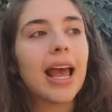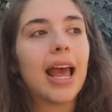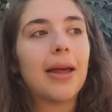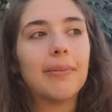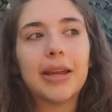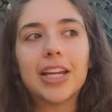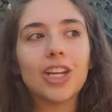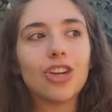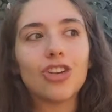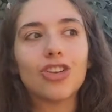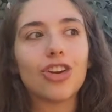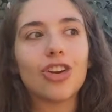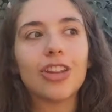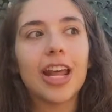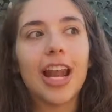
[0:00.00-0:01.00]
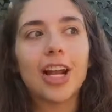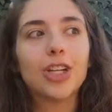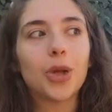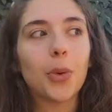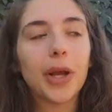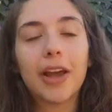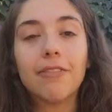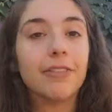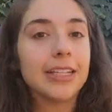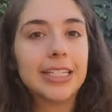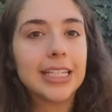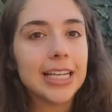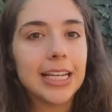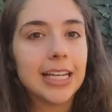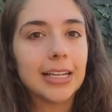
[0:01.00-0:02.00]
and making sure that I don't get
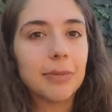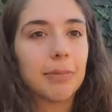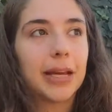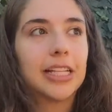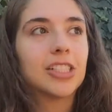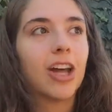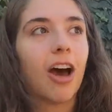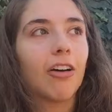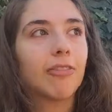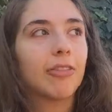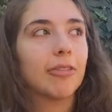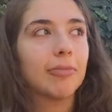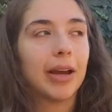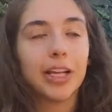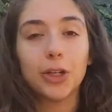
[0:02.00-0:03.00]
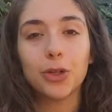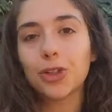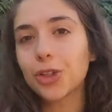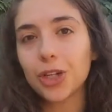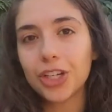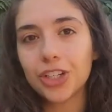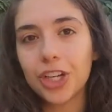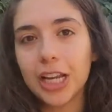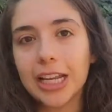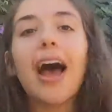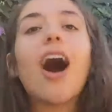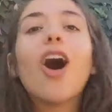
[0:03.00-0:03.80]
fatigued based off of my nutrition.